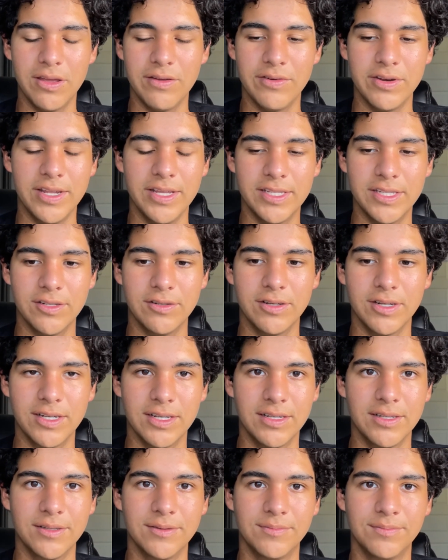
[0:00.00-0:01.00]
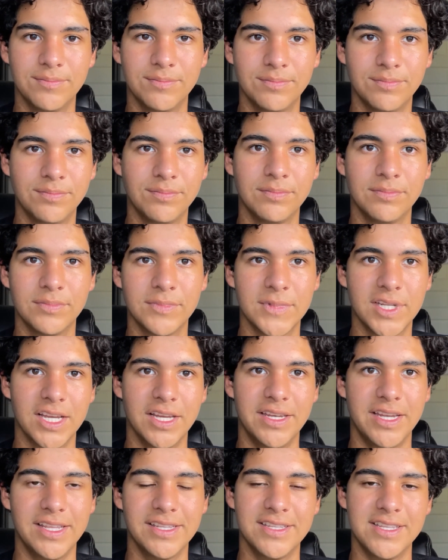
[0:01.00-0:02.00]
need to
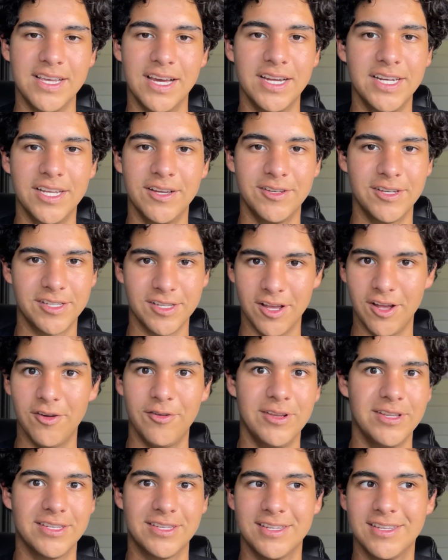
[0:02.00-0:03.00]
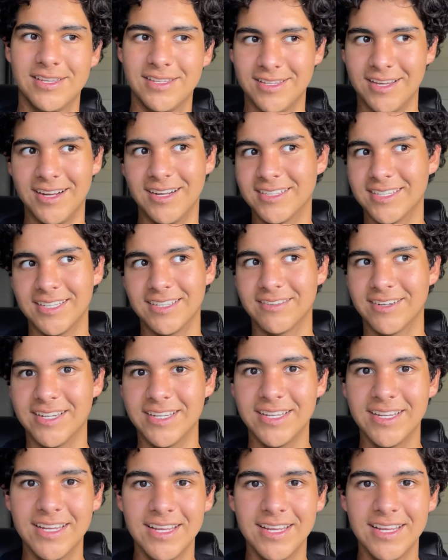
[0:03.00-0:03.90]
condense the audio. It's just always talking, right?